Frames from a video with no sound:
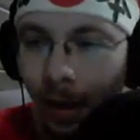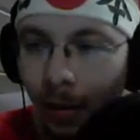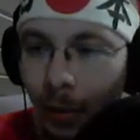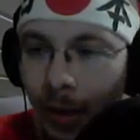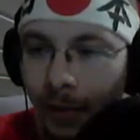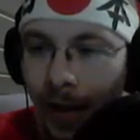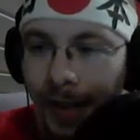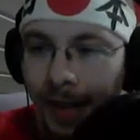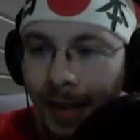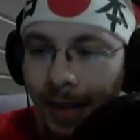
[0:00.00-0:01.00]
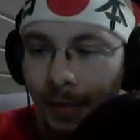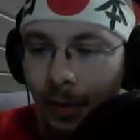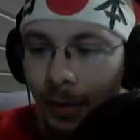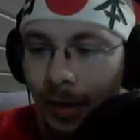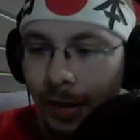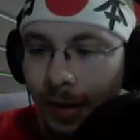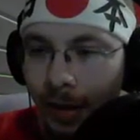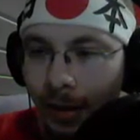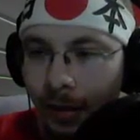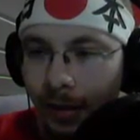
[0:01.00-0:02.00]
For Advanced Naiva right
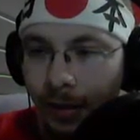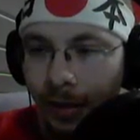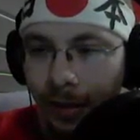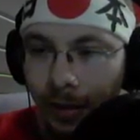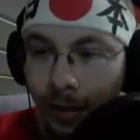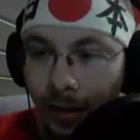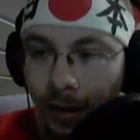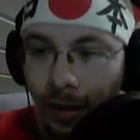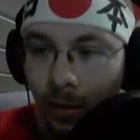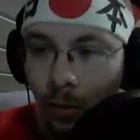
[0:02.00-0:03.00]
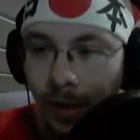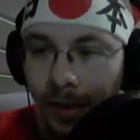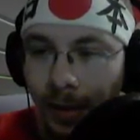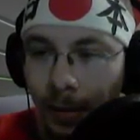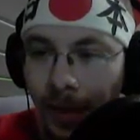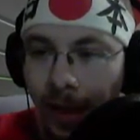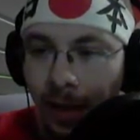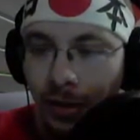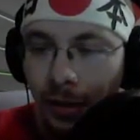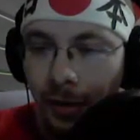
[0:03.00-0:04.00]
there. Wisdom
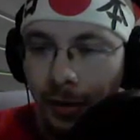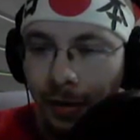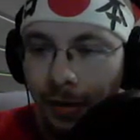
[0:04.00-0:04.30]
Nature.